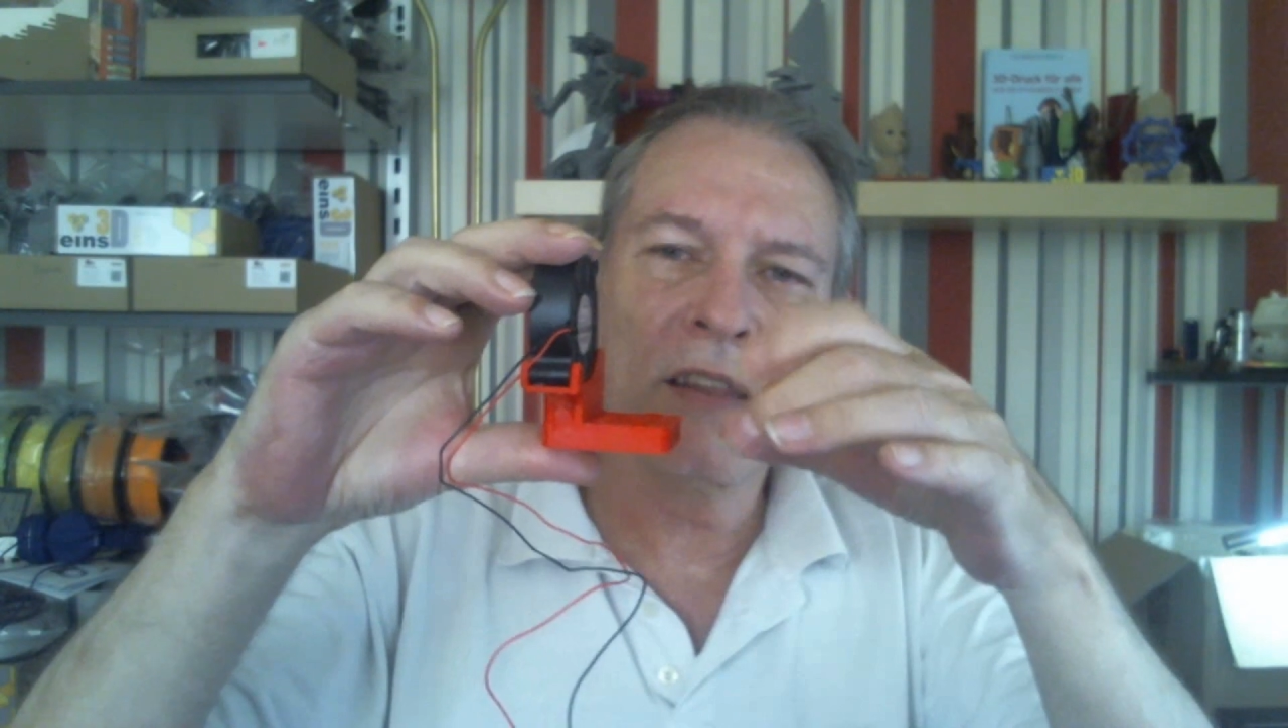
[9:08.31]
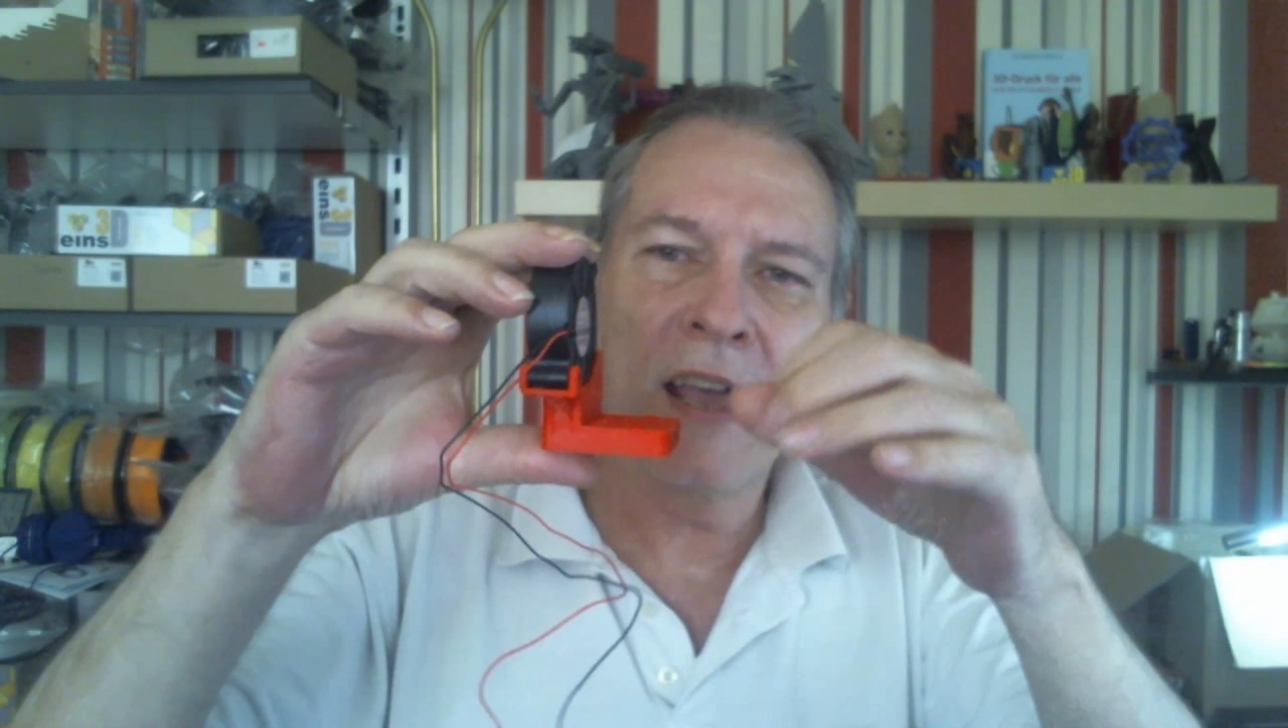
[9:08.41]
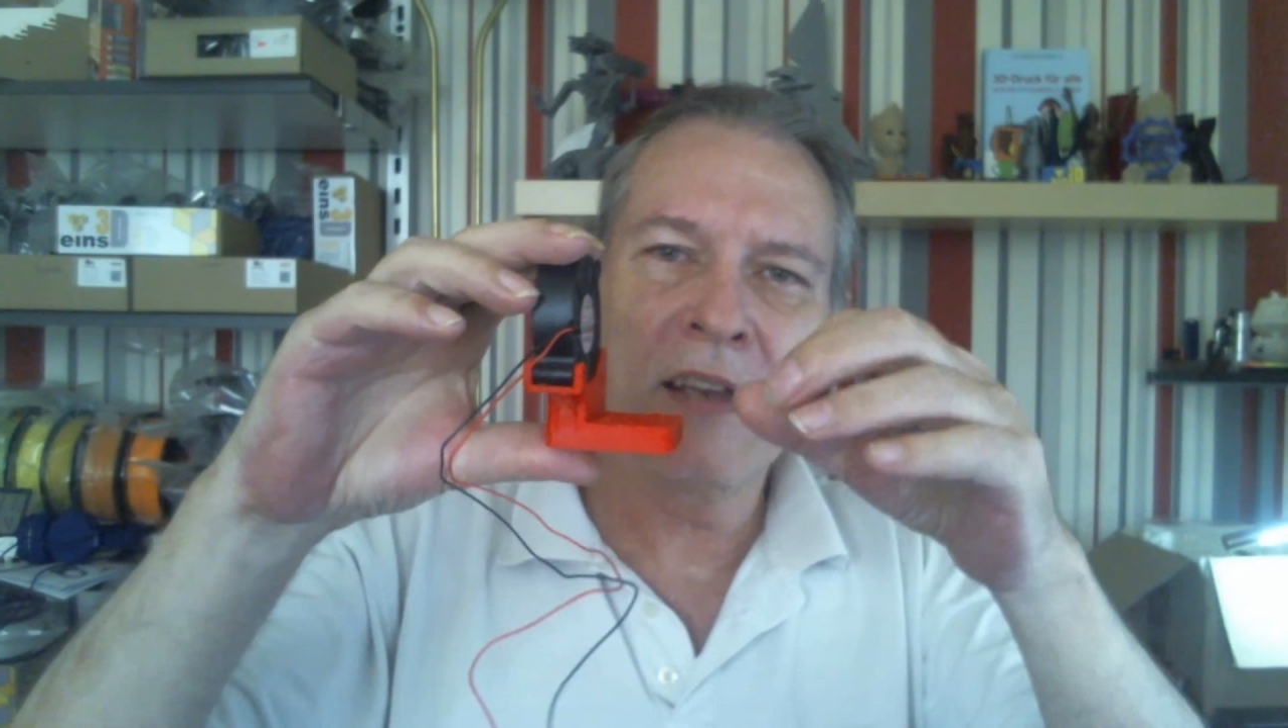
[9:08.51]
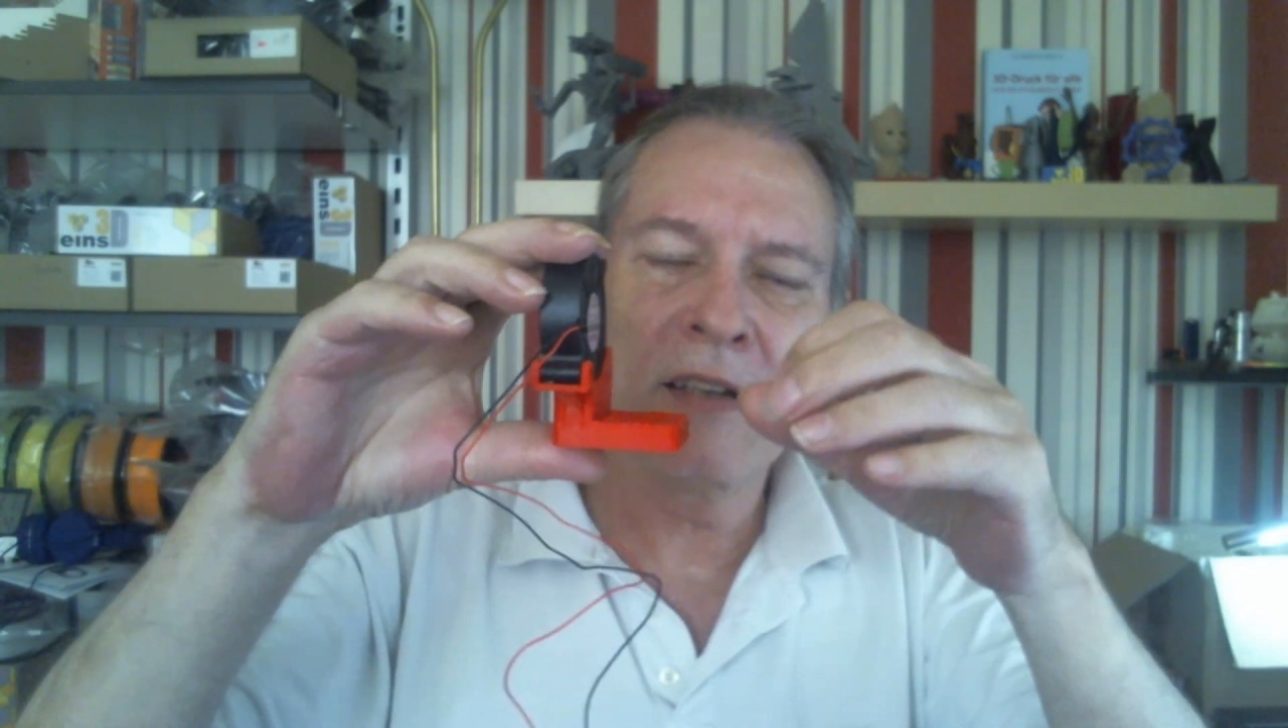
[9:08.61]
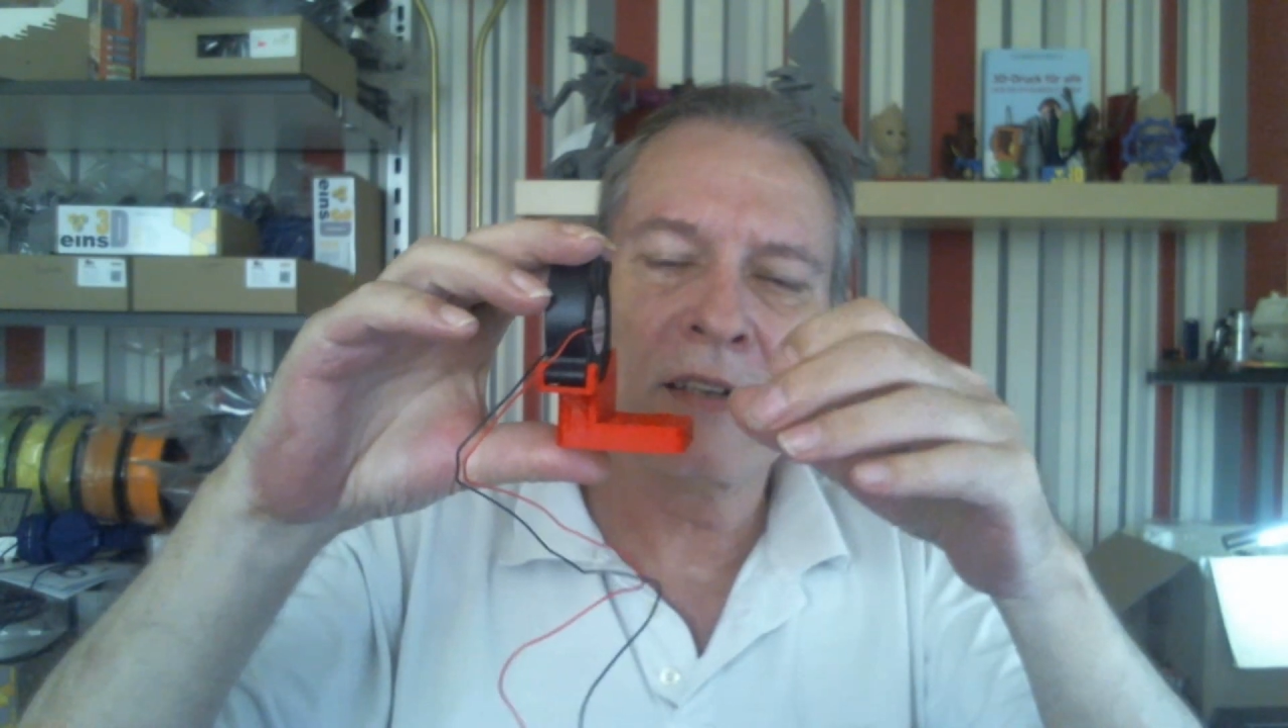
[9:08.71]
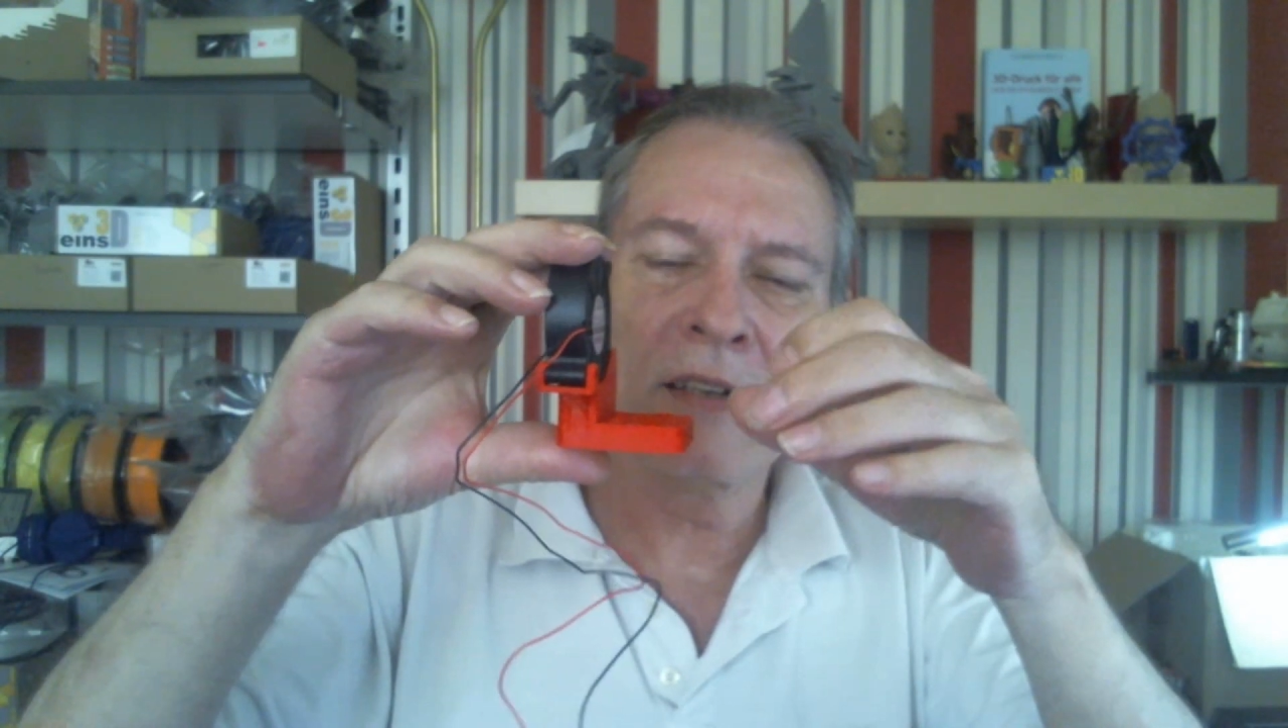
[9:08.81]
that